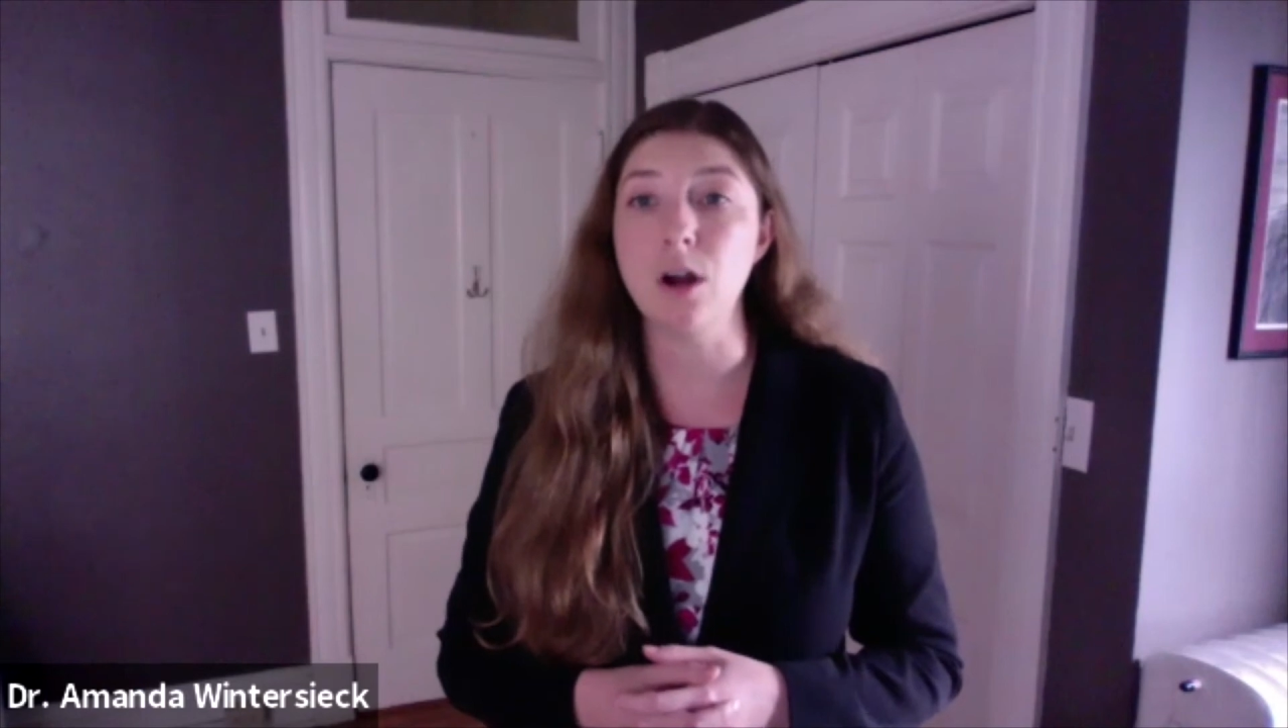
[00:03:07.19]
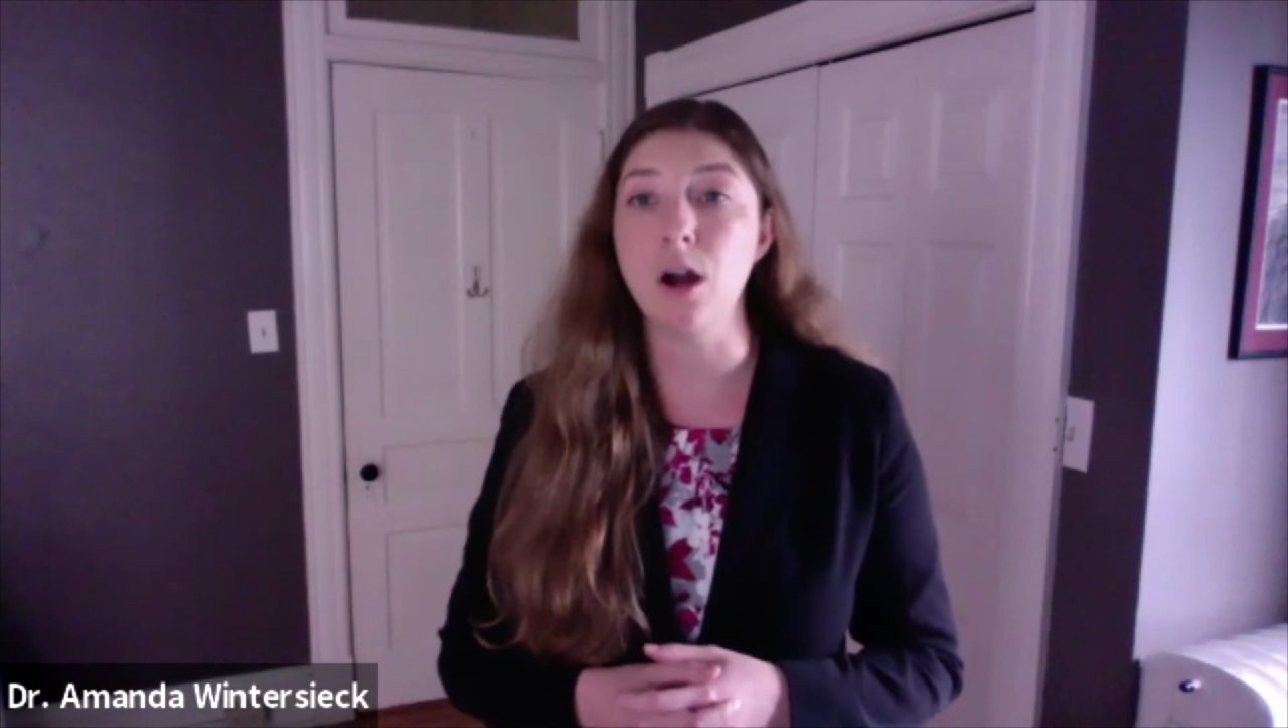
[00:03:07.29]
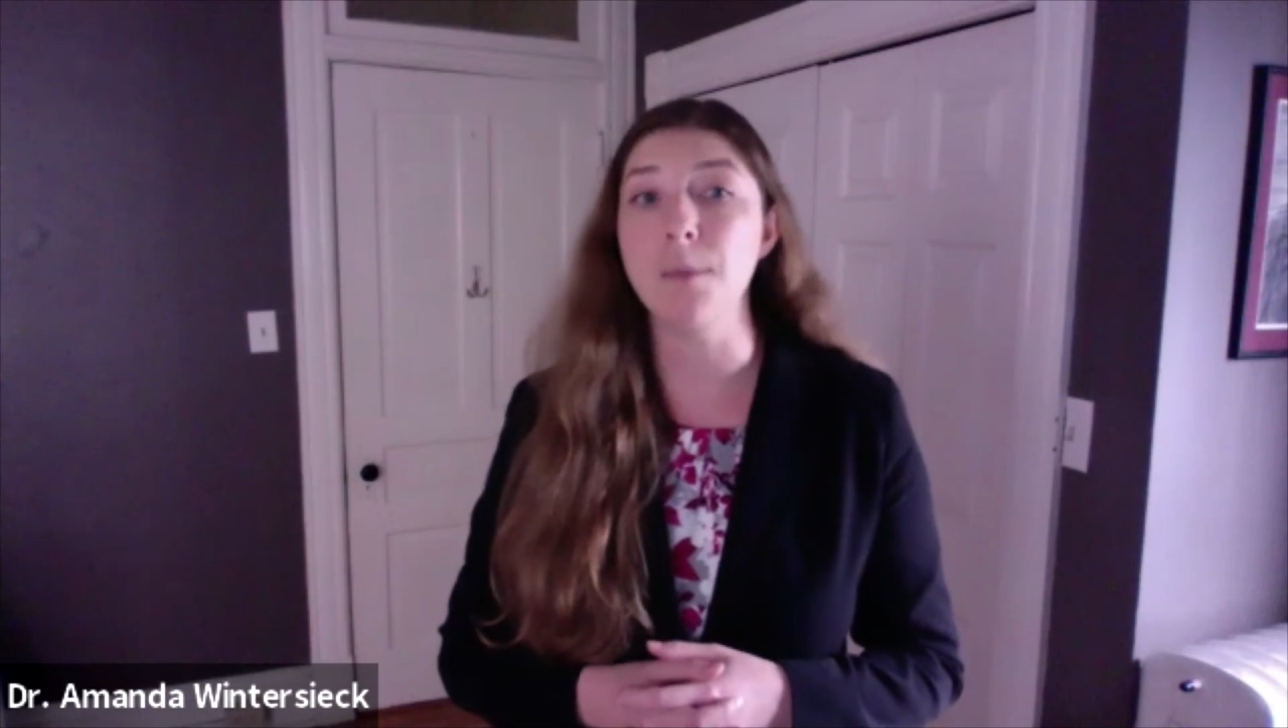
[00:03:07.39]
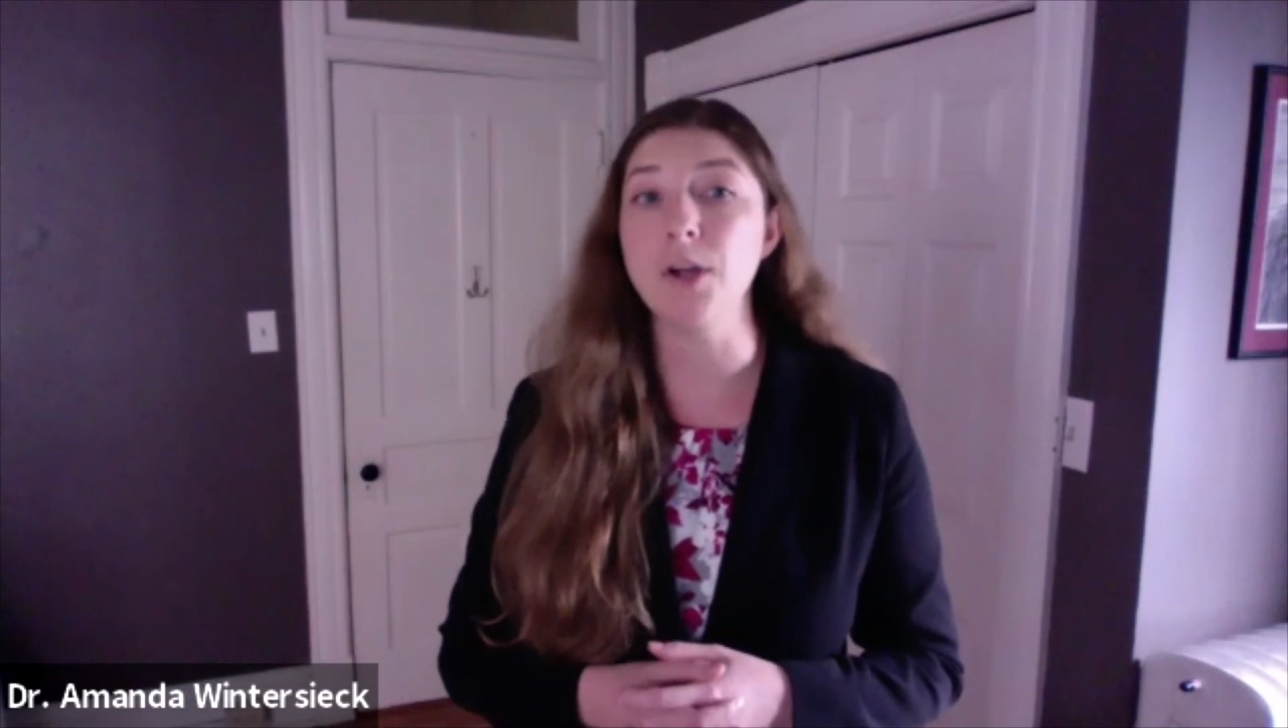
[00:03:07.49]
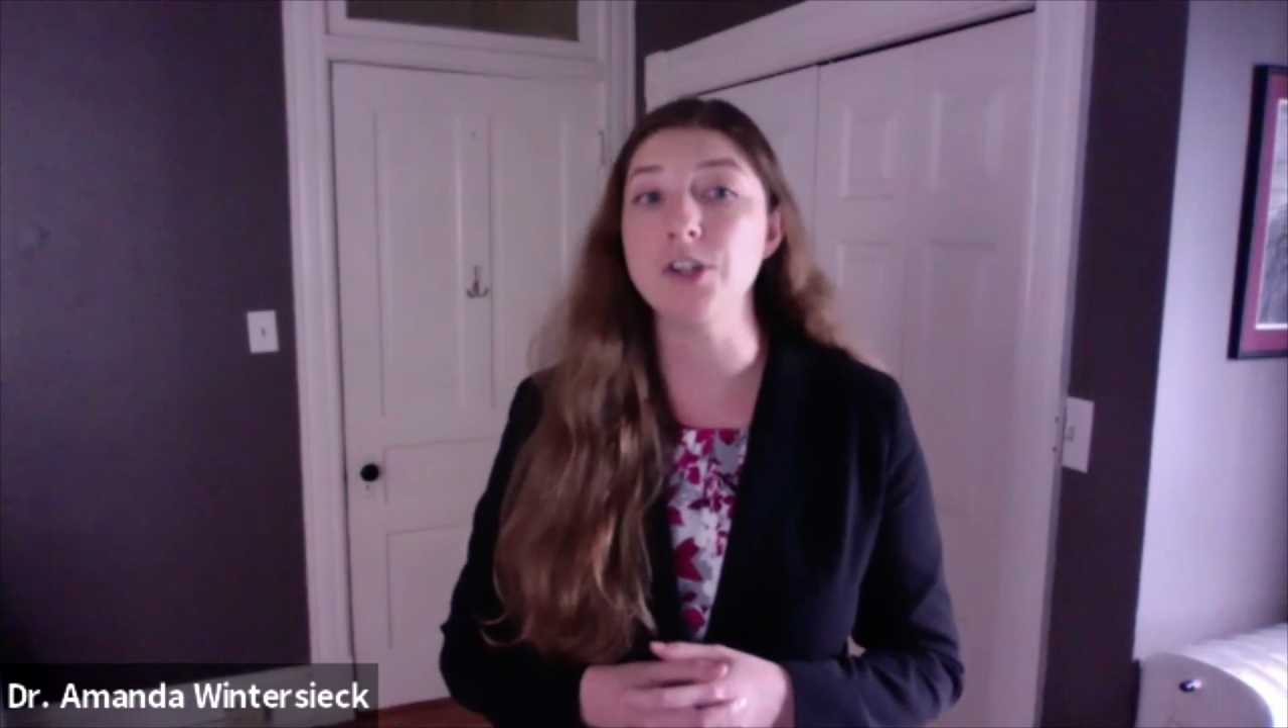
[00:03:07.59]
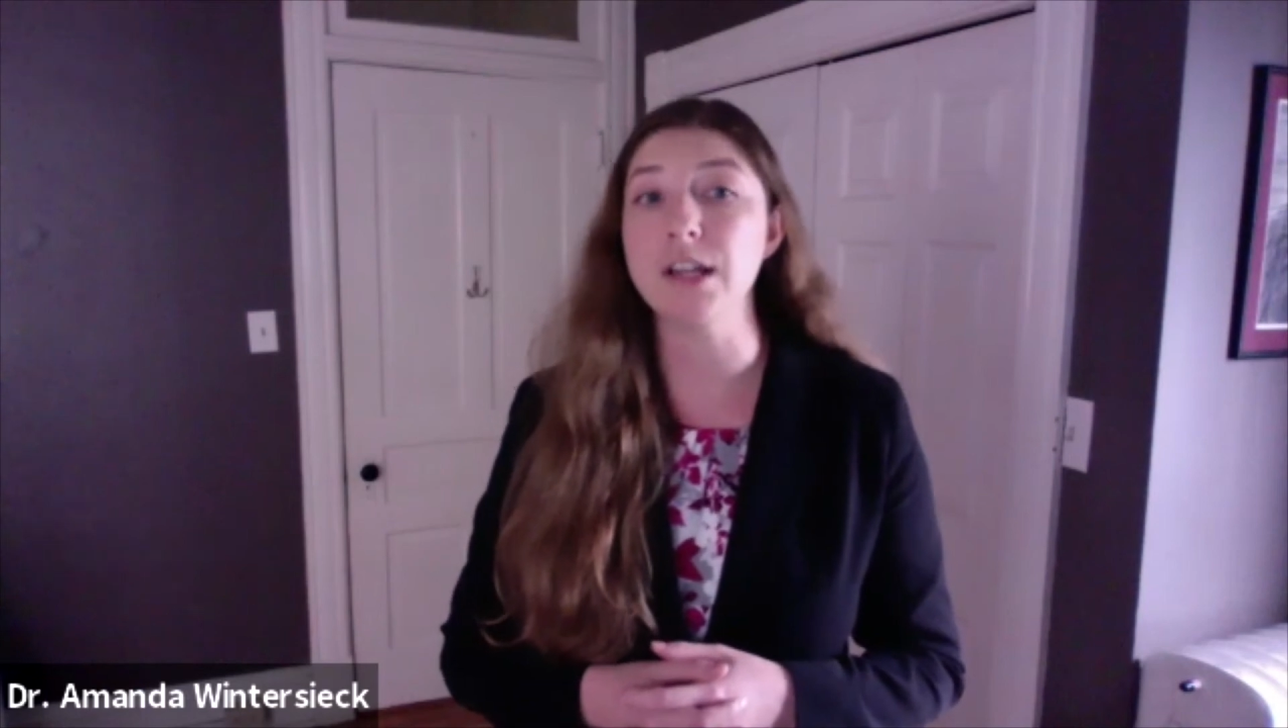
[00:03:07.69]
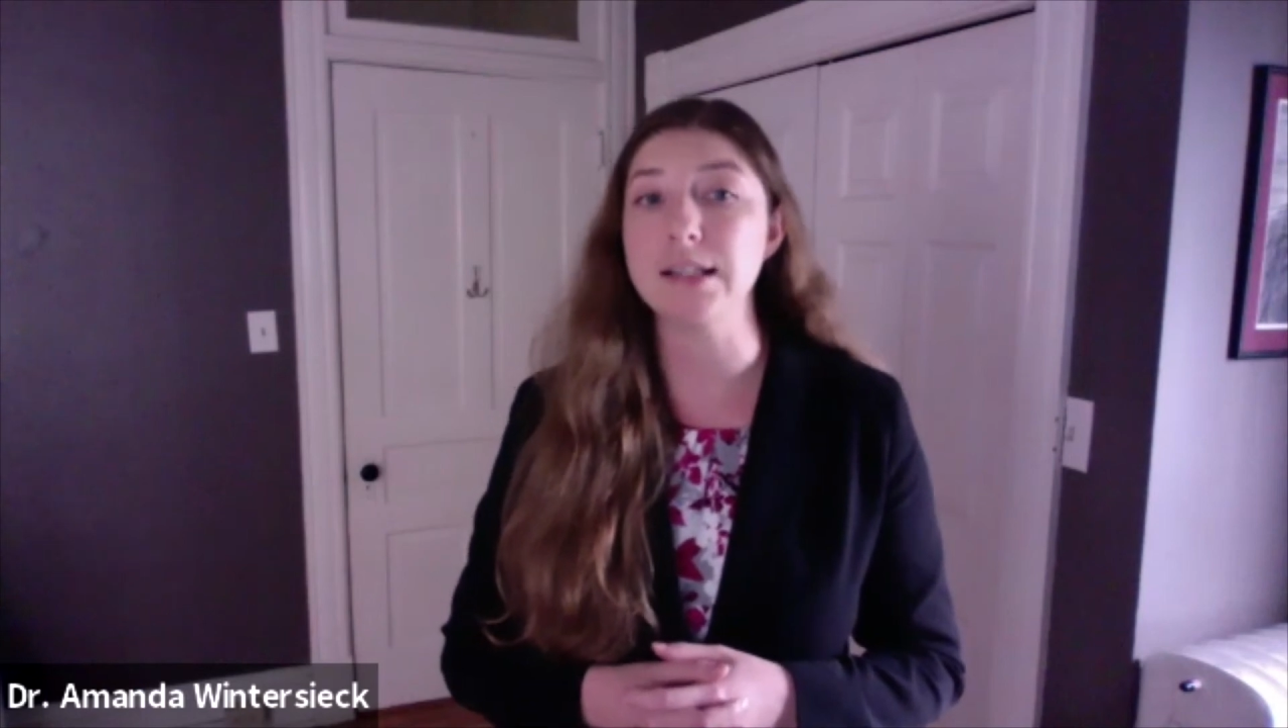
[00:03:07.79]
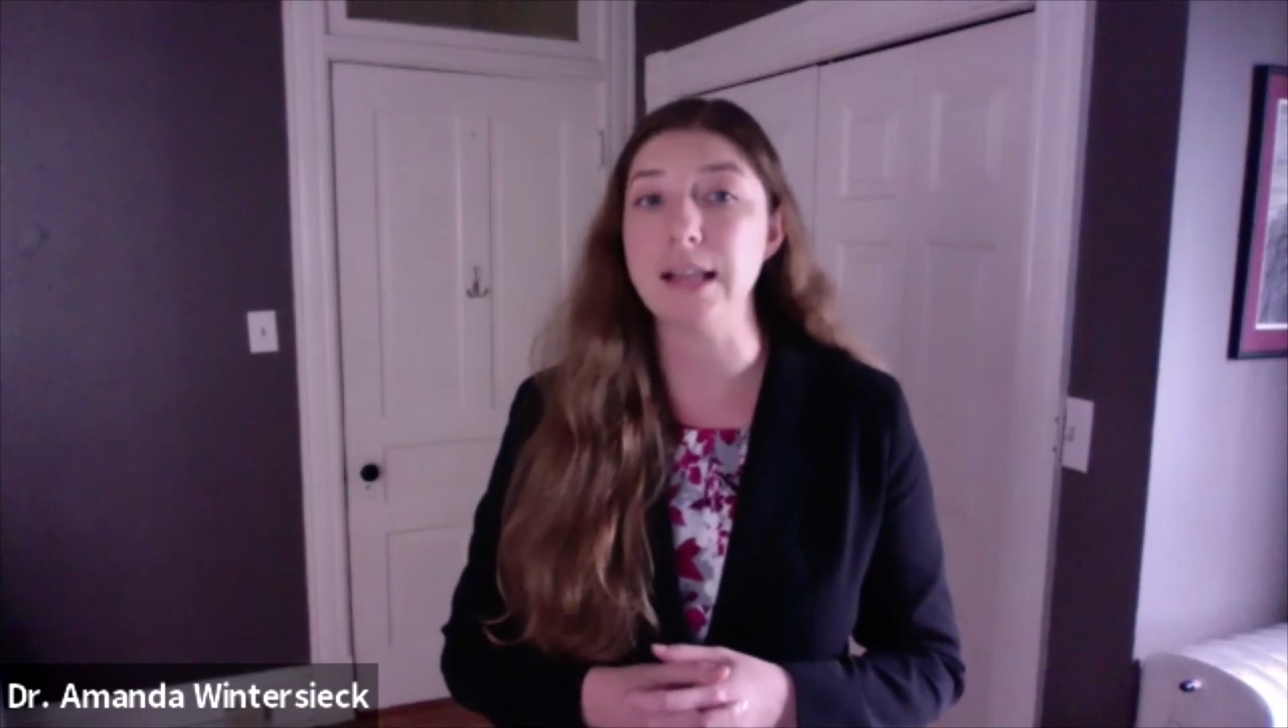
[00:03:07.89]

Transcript: are much less